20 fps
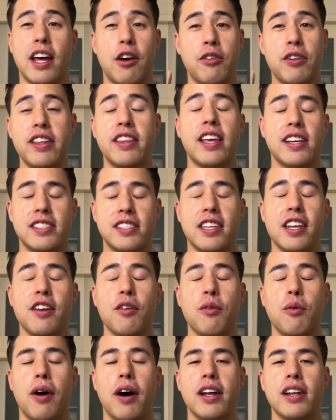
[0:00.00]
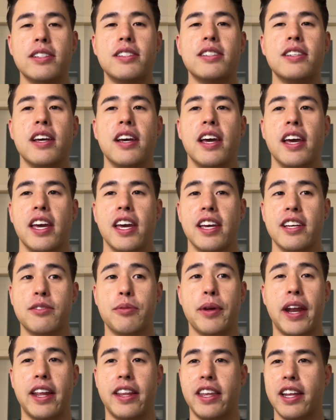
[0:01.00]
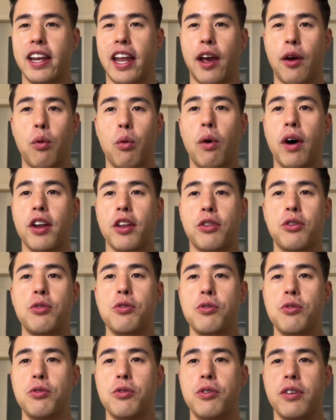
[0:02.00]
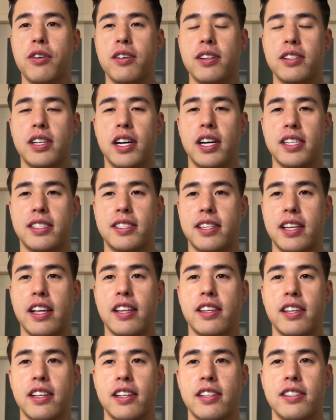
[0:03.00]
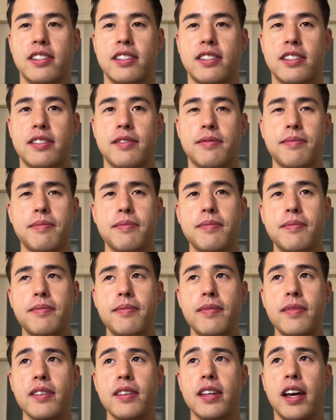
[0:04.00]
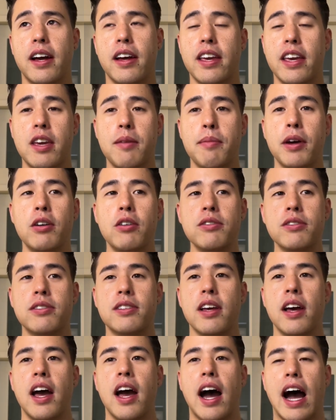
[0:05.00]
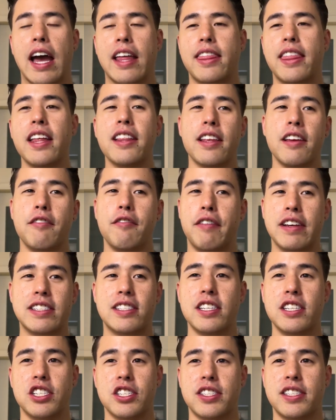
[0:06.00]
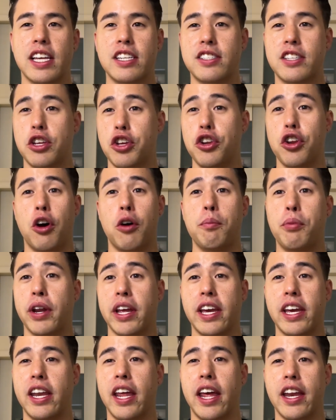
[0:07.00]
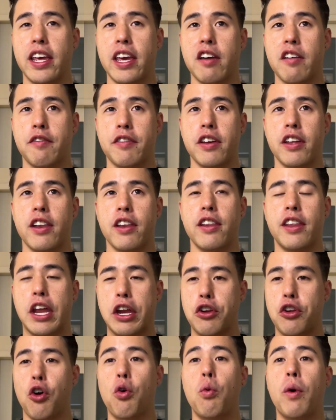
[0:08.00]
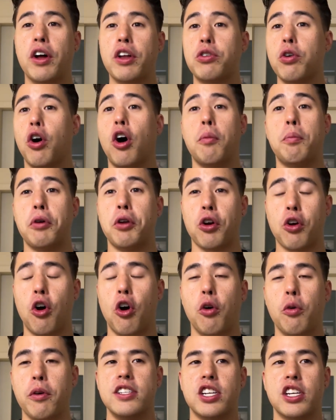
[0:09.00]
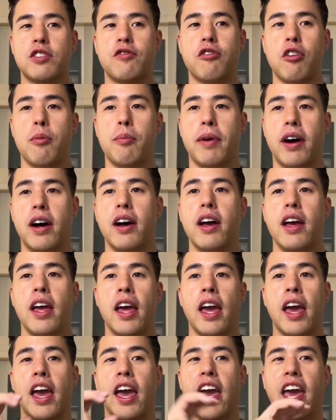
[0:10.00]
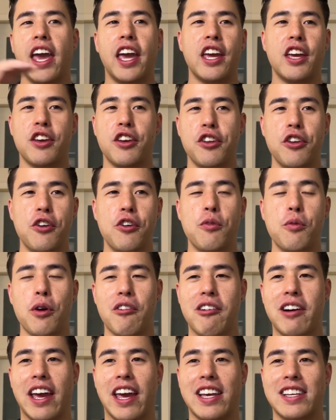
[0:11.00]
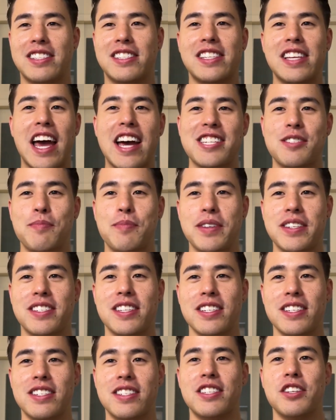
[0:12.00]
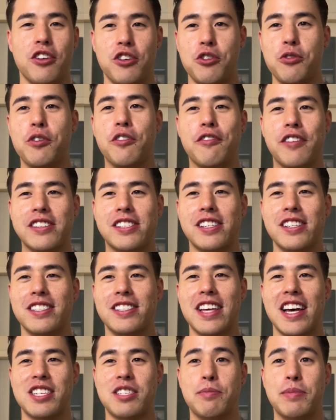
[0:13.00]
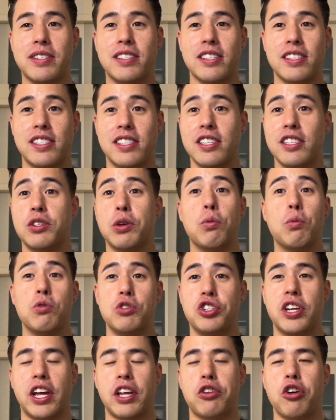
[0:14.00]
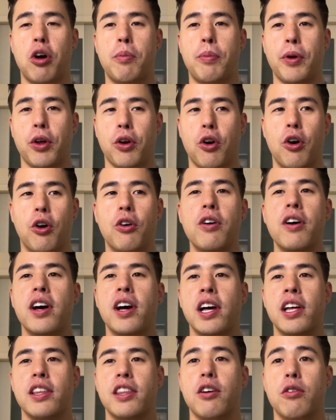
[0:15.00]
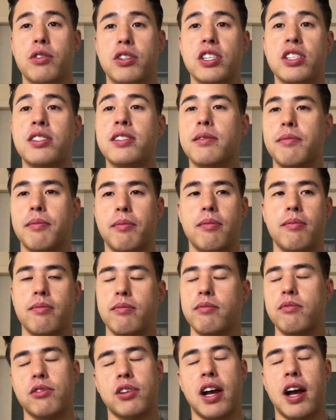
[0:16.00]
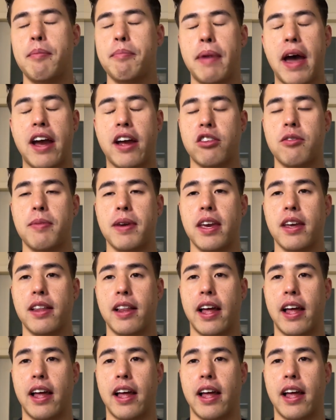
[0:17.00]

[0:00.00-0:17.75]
I only tested it once. Is when I did like 1 or 2 sentence emails. I think the investor just thinks that you're not putting in any effort. They don't want to hop on a call just from a, hey, we're a SaaS business. You invest in SaaS businesses. Would you like to hop on a call? They would just come back to me.